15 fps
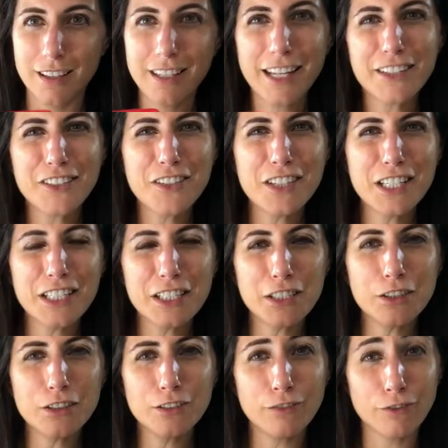Next are these
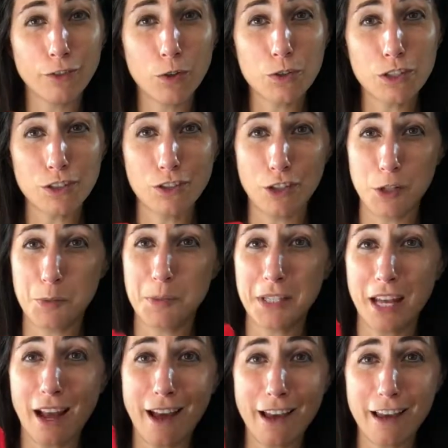little frozen cubes
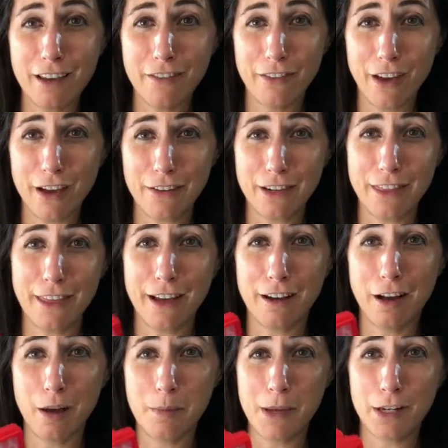that I have found that
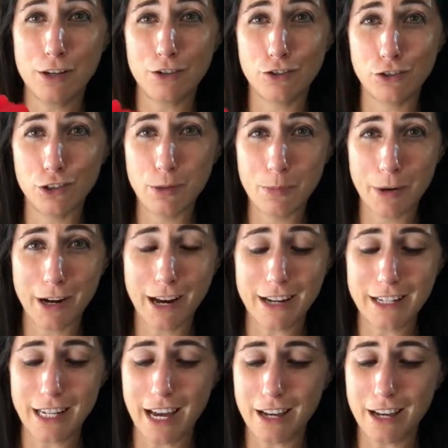come in super handy.